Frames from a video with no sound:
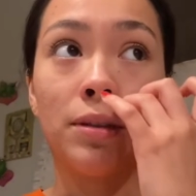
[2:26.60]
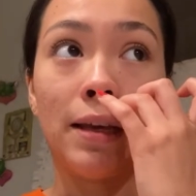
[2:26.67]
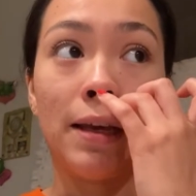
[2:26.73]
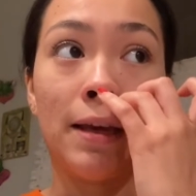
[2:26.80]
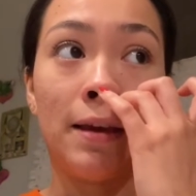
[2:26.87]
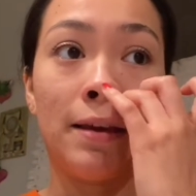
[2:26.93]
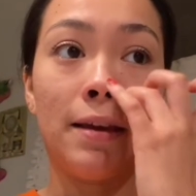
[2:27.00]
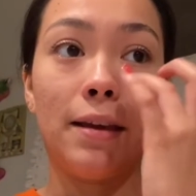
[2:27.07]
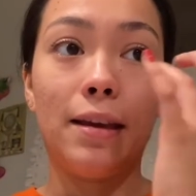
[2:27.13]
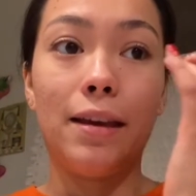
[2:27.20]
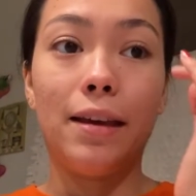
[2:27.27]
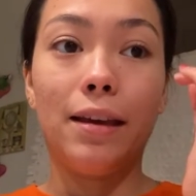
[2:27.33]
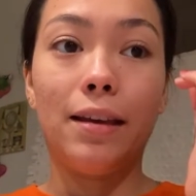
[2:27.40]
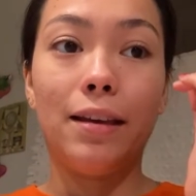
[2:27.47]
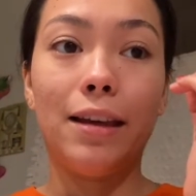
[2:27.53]
Like
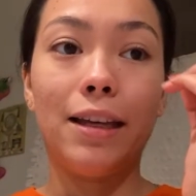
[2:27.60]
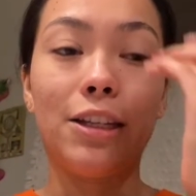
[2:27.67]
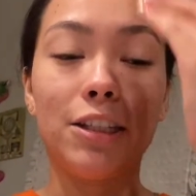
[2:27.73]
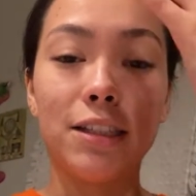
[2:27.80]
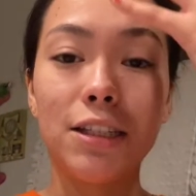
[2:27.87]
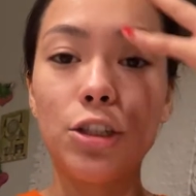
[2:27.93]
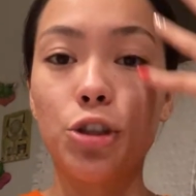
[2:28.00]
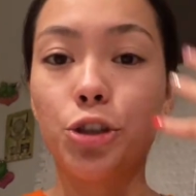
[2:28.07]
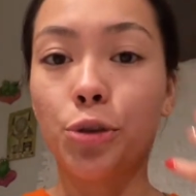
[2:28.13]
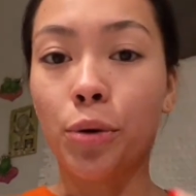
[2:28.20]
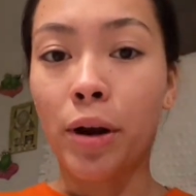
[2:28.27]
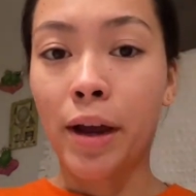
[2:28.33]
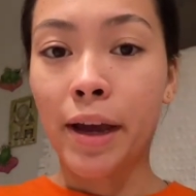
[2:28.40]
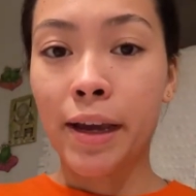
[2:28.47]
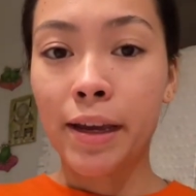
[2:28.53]
it doesn't
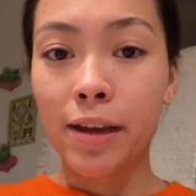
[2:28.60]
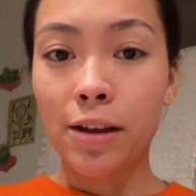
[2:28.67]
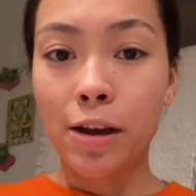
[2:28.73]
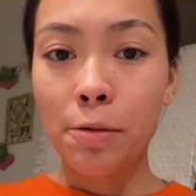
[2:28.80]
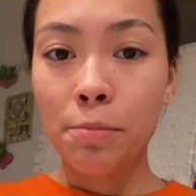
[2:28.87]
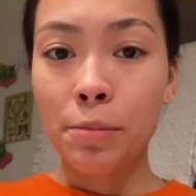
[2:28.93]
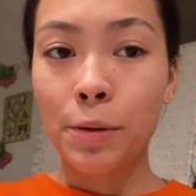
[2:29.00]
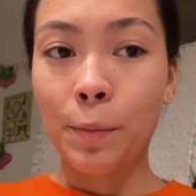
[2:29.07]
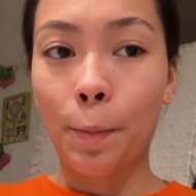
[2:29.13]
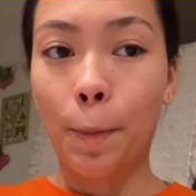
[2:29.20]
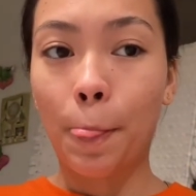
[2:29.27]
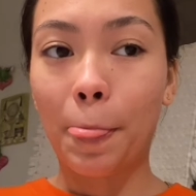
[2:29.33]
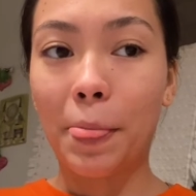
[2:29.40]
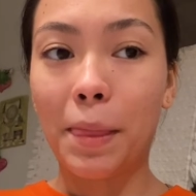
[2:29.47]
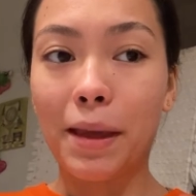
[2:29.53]
dry up,
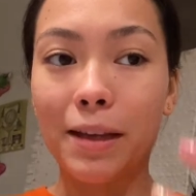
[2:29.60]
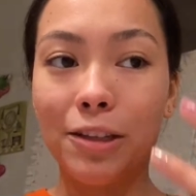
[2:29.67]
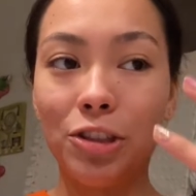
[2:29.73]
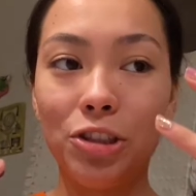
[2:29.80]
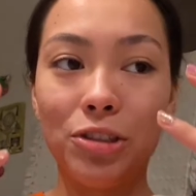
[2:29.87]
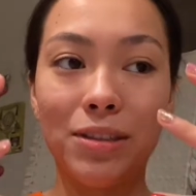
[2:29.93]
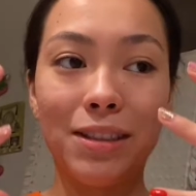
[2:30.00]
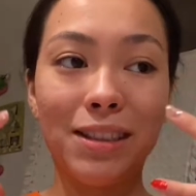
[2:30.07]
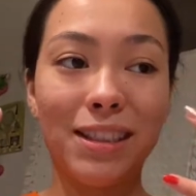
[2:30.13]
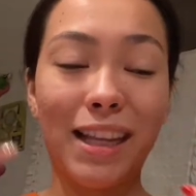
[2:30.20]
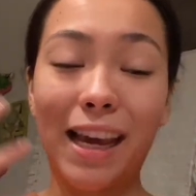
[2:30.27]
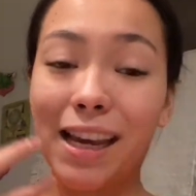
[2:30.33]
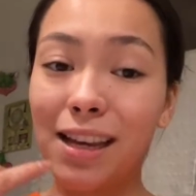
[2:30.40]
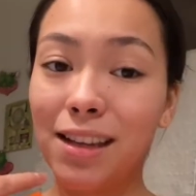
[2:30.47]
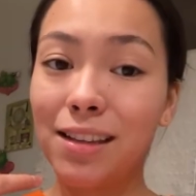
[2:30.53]
it
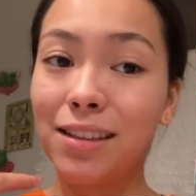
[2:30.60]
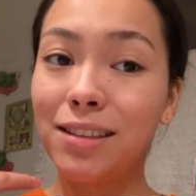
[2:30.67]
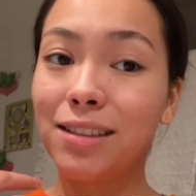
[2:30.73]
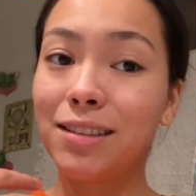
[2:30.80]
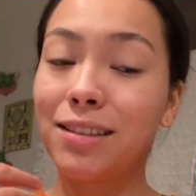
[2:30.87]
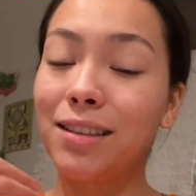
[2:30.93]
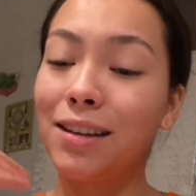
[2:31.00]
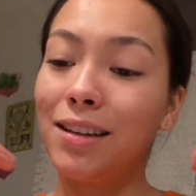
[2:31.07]
stays